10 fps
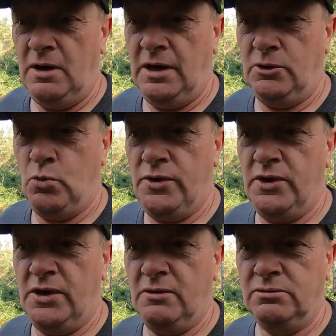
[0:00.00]
and
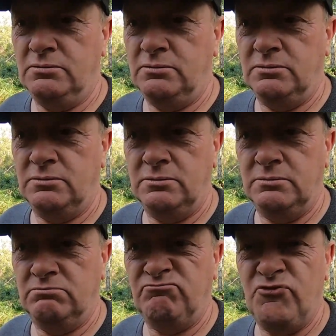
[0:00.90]
within
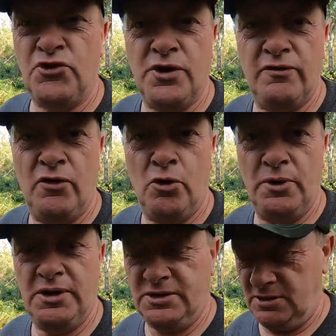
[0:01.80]
3 or 4
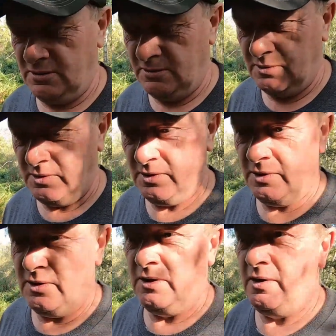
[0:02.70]
minutes
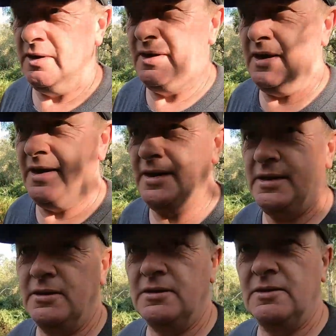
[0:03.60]

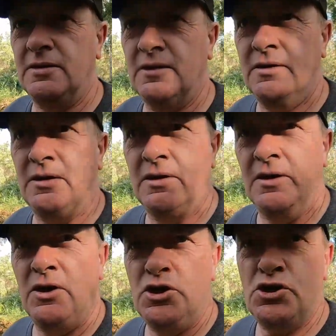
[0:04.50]
a
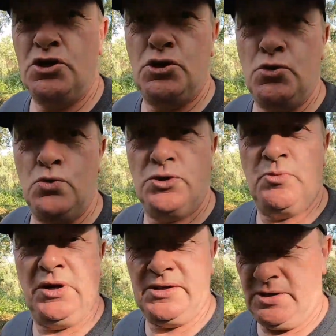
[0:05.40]
huge
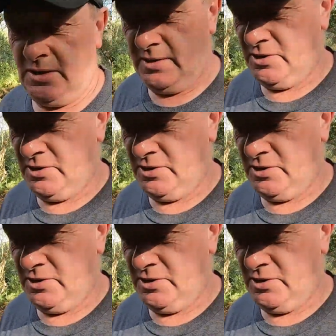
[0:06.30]
police car